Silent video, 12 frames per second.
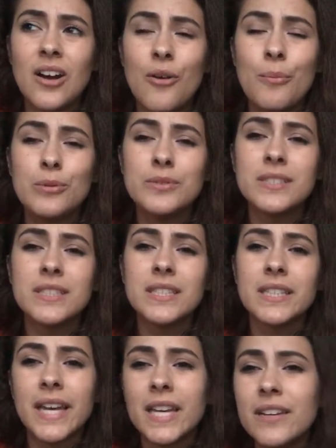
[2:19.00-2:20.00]
almost
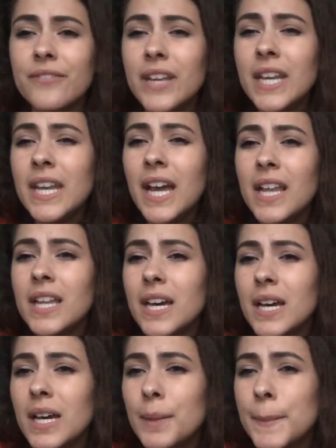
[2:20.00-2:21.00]
like a
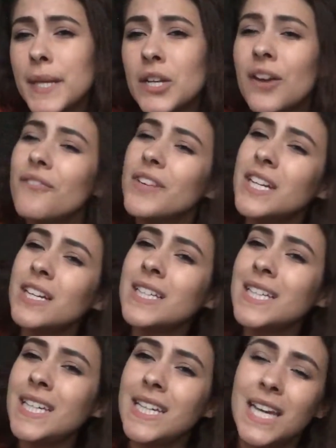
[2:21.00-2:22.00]
vanilla, but not
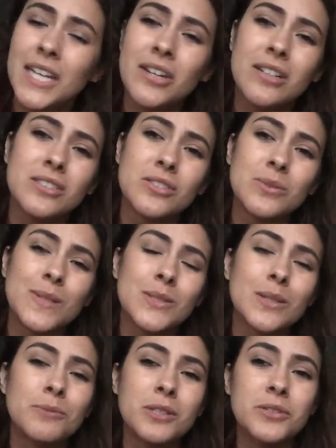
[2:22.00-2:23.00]
vanilla-y and not so sweet.
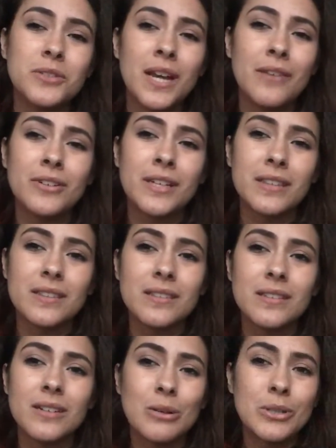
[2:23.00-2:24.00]
So I really don't ever get
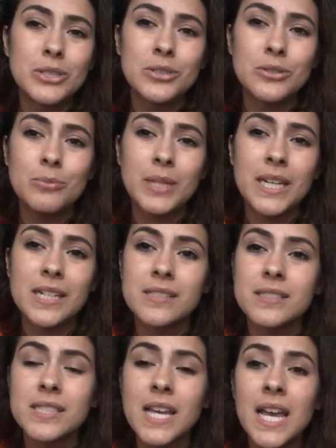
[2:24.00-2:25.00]
the original
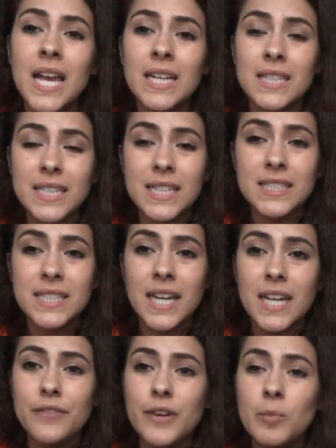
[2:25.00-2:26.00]
because, like I
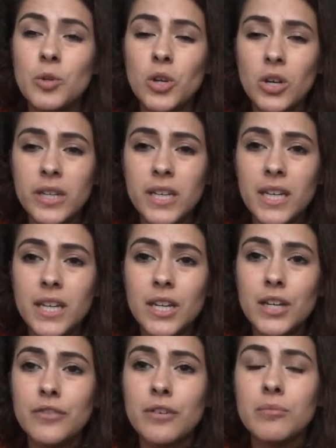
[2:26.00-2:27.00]
said, if I'm
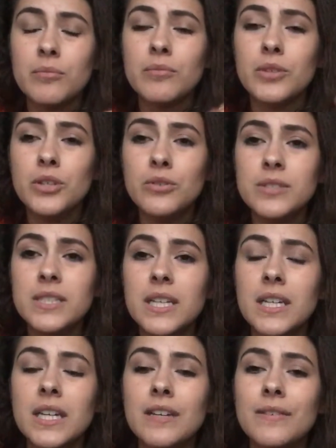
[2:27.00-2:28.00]
cooking, if I'm
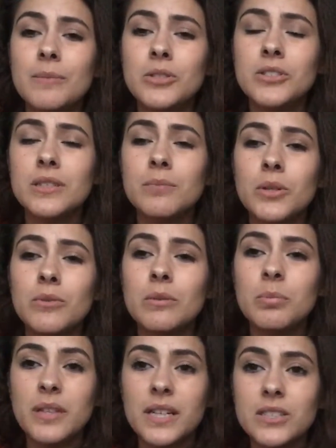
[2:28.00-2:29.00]
using a milk
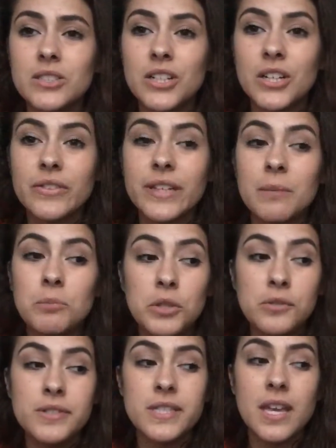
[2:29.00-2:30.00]
replacer, then I'm
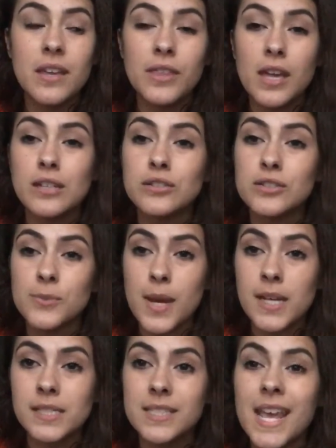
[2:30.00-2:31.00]
using the
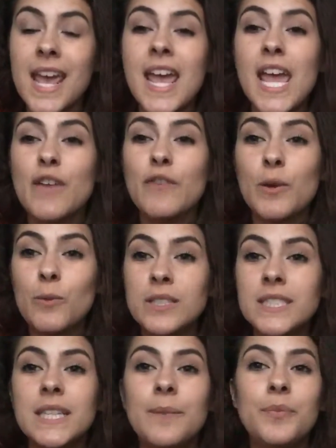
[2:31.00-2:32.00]
unsweetened. If I
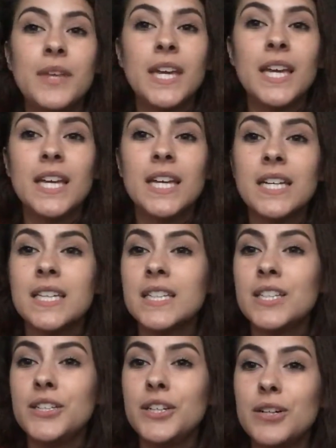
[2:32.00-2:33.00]
want something,
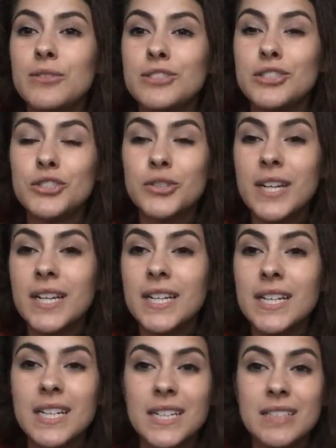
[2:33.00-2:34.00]
to
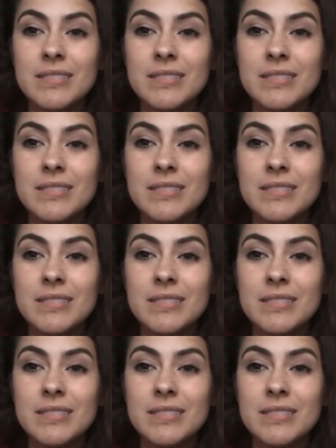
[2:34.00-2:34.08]
drink,